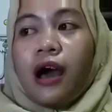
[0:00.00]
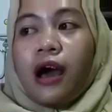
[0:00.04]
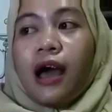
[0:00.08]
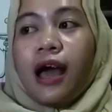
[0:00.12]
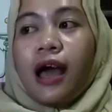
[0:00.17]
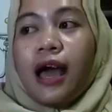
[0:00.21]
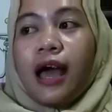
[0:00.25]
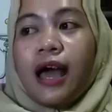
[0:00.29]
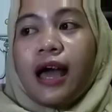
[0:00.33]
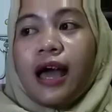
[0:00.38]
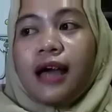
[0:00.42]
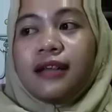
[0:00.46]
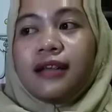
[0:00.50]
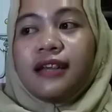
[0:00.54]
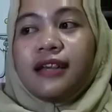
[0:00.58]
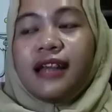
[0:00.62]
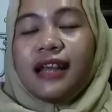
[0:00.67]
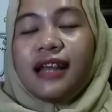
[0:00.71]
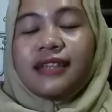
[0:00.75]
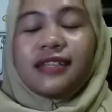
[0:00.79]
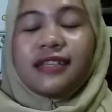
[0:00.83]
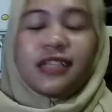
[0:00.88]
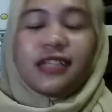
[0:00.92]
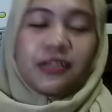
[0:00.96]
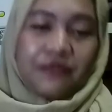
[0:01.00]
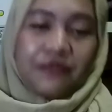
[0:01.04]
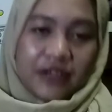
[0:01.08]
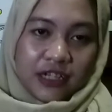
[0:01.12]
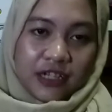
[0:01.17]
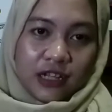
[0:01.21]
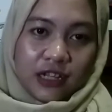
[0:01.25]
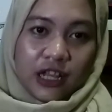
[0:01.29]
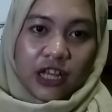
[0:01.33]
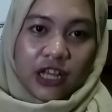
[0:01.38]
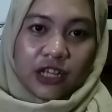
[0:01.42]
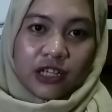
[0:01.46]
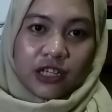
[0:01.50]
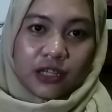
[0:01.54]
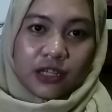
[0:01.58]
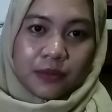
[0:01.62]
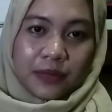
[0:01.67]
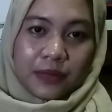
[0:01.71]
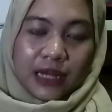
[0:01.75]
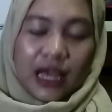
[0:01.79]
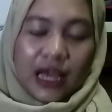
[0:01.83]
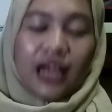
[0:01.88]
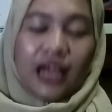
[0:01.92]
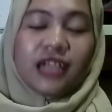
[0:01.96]
And the next is facial
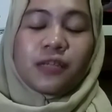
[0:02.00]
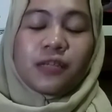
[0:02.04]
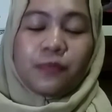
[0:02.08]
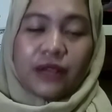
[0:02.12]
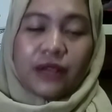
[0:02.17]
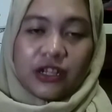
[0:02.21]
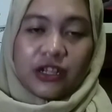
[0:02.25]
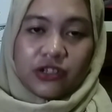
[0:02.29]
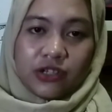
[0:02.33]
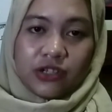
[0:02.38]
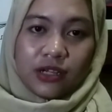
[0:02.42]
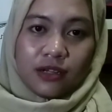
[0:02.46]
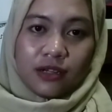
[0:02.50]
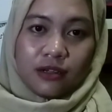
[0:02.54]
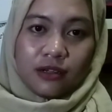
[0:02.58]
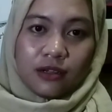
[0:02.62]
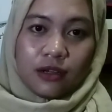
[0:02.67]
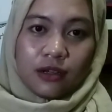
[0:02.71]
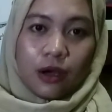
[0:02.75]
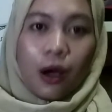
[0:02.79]
expression.